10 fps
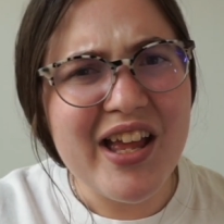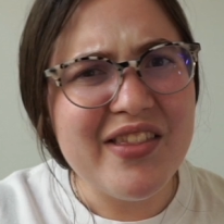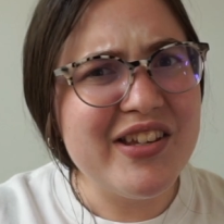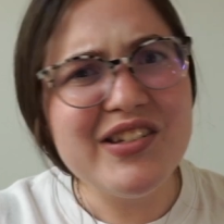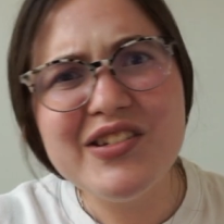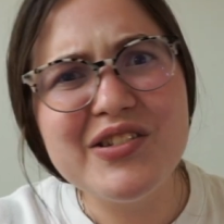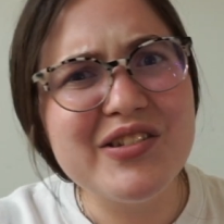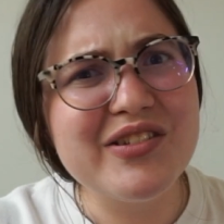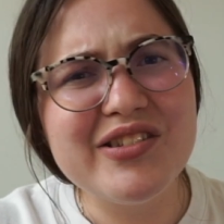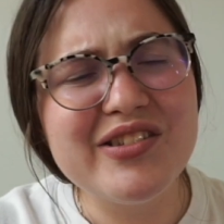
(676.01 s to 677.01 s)
this is,
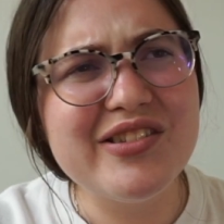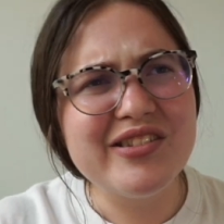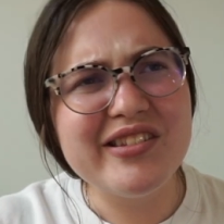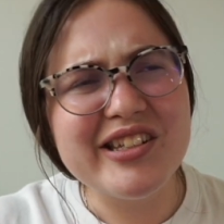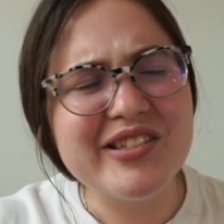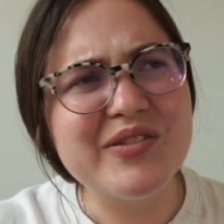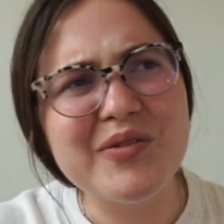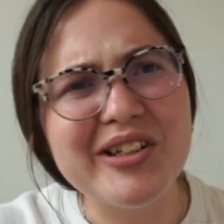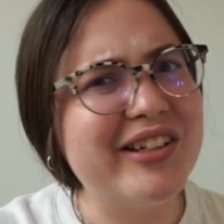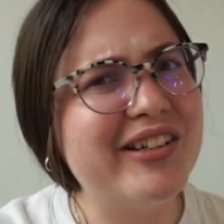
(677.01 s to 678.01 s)
this is
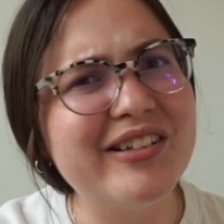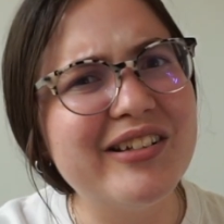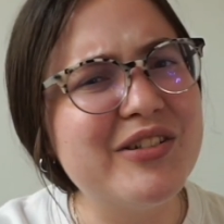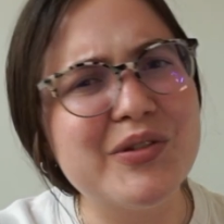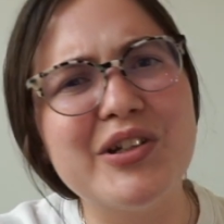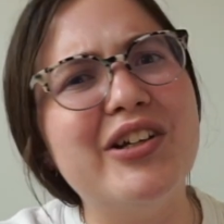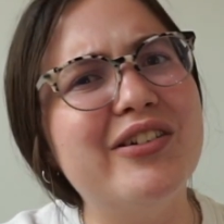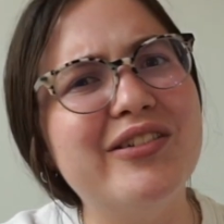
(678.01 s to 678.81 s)
really, this was good.